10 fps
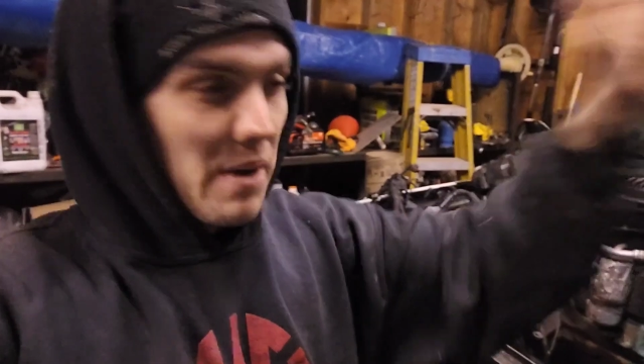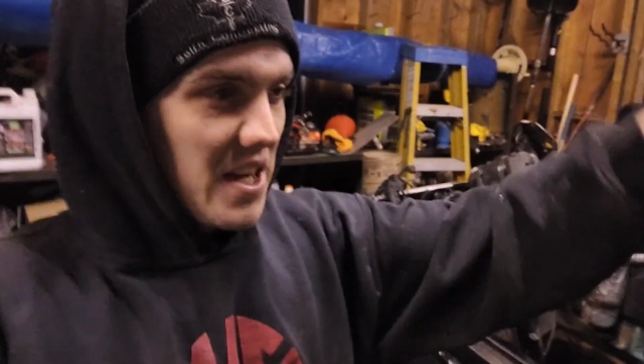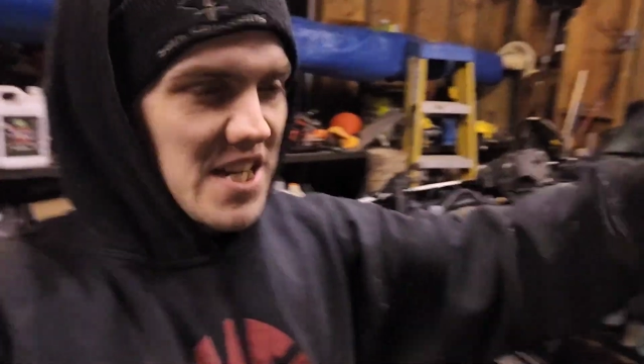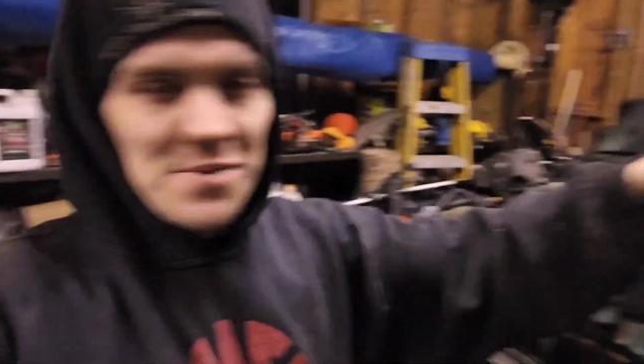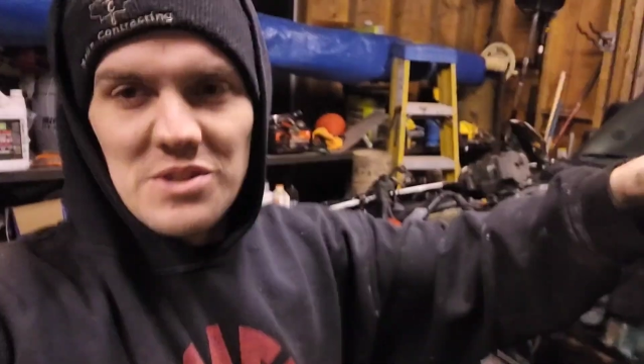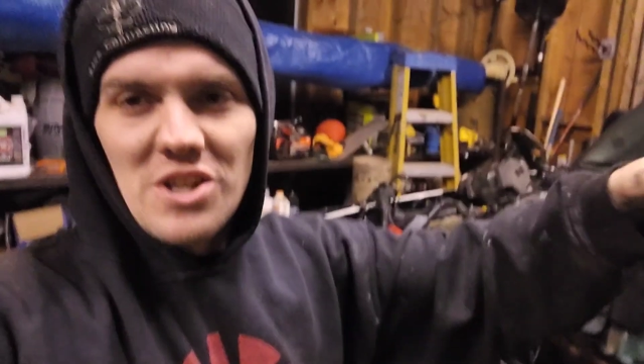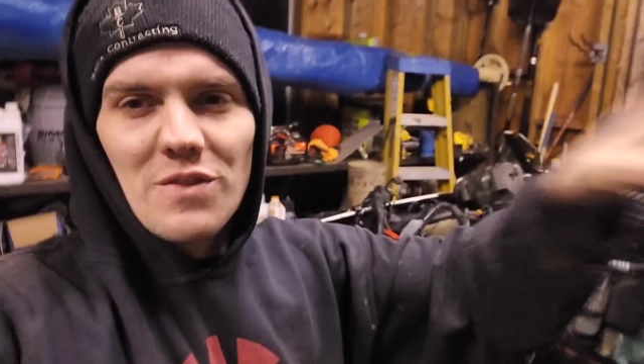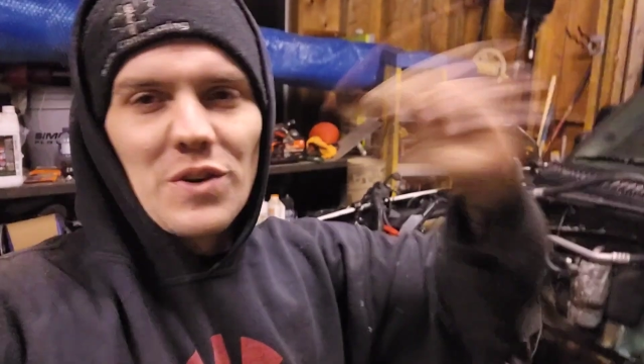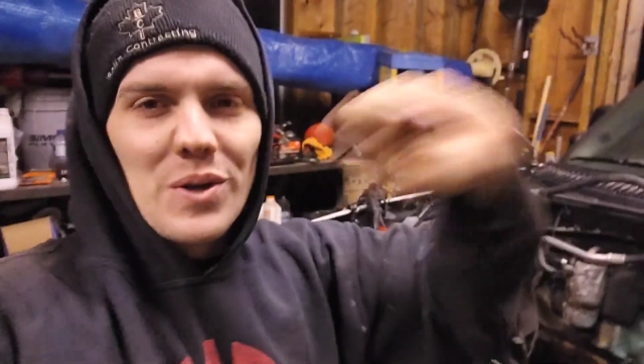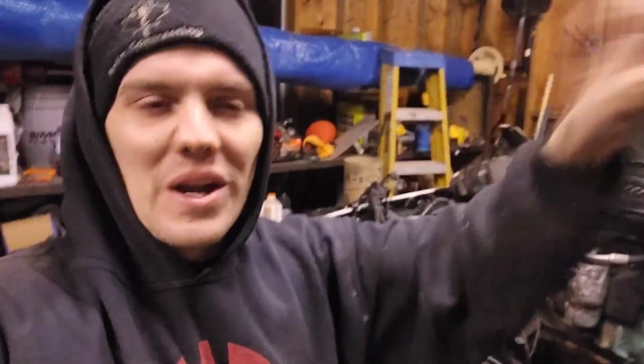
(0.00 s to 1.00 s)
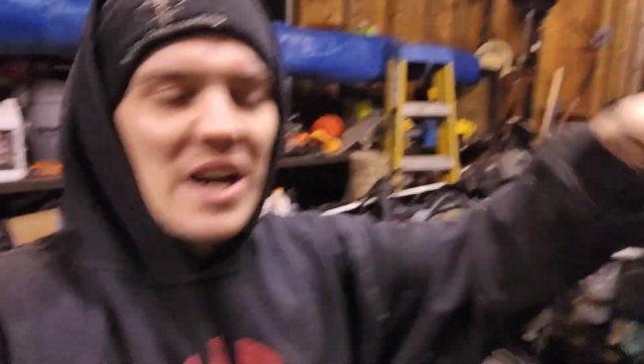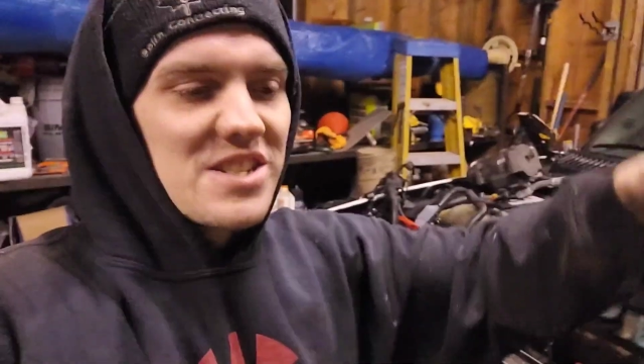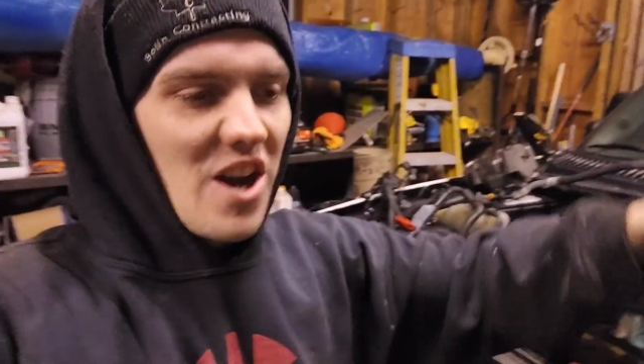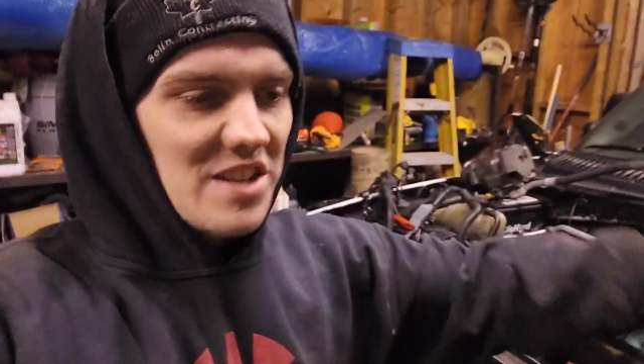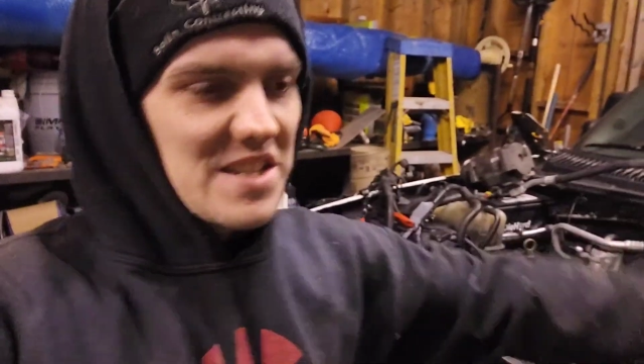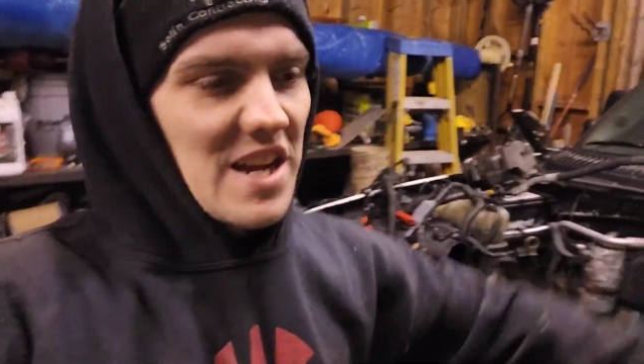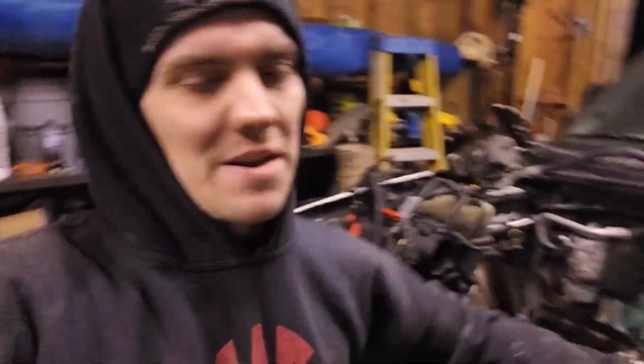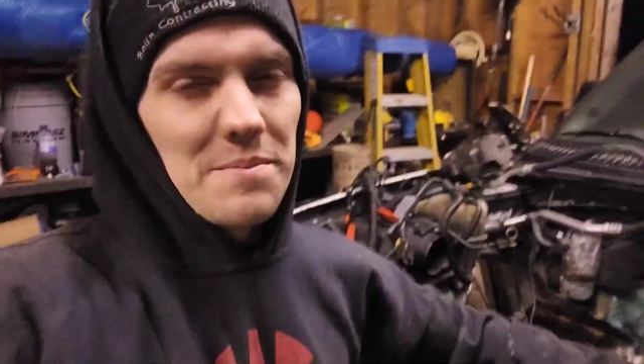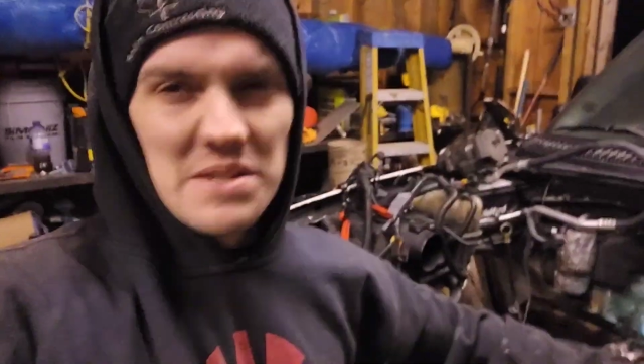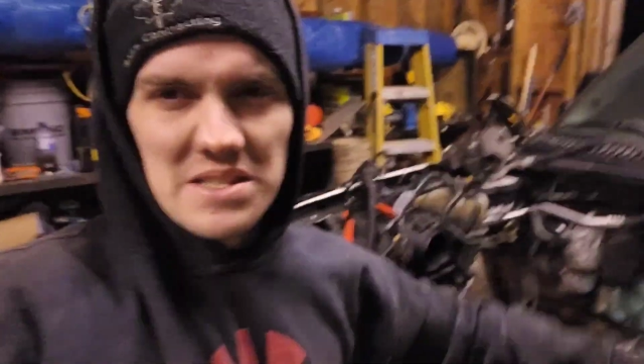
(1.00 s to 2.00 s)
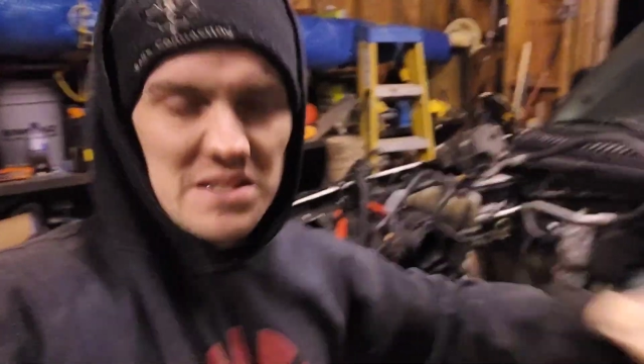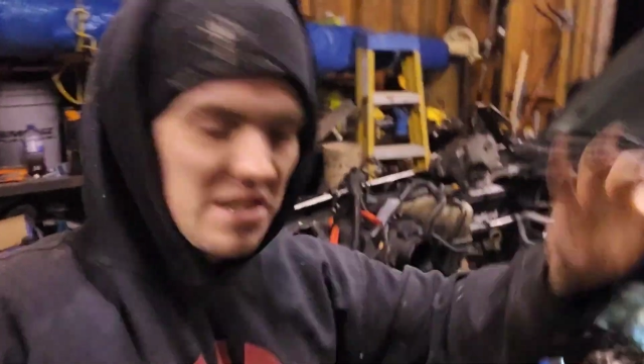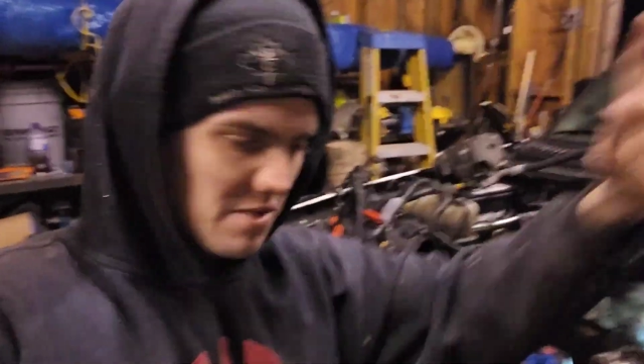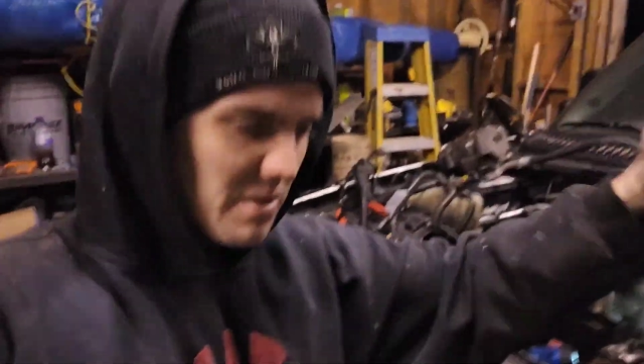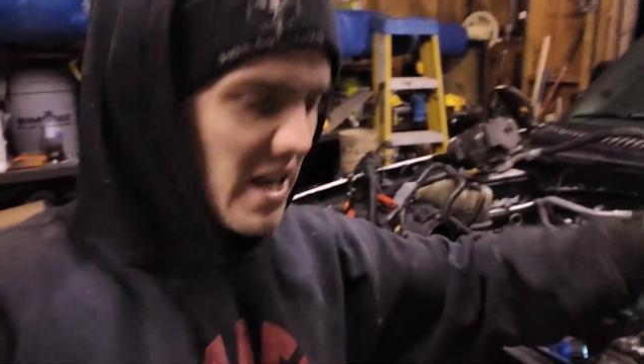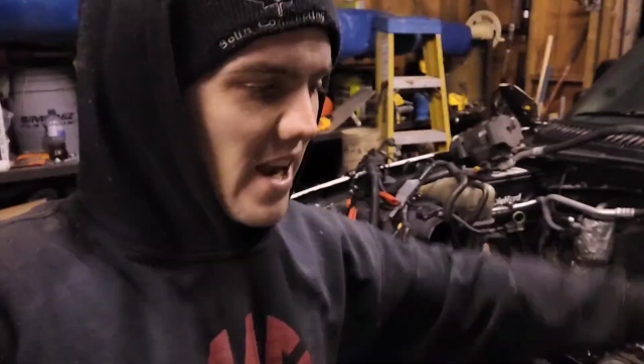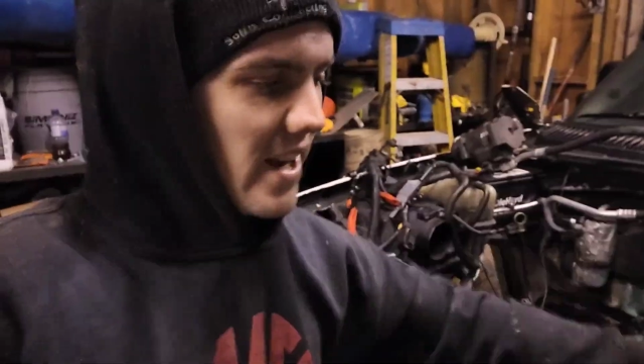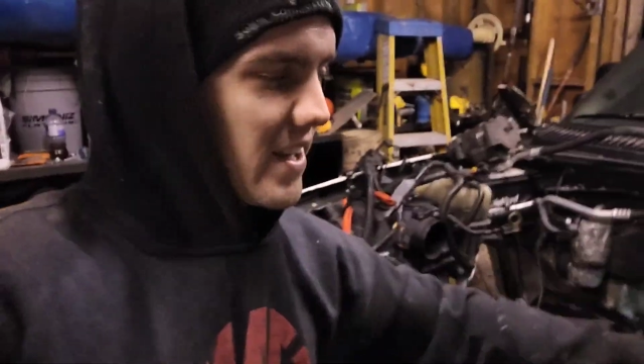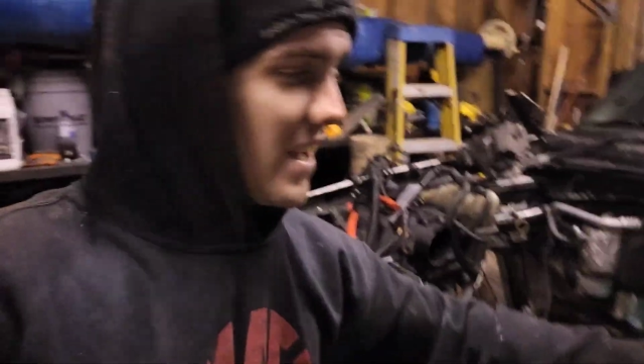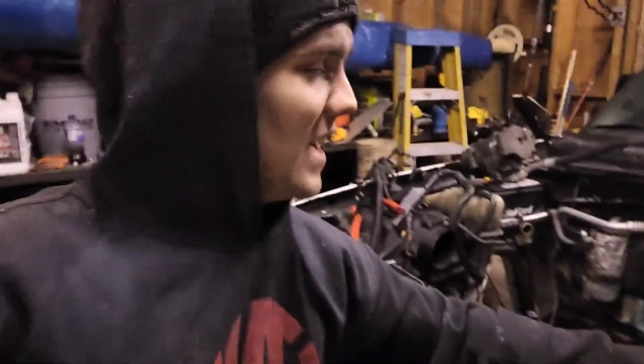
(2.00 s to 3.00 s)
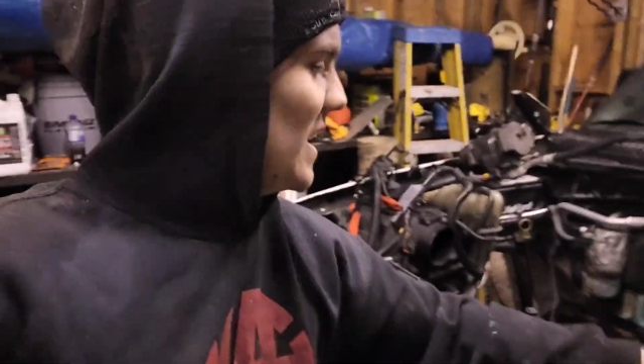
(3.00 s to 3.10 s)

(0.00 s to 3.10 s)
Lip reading: my cousin was over. I talked to him, he's a diesel mechanic.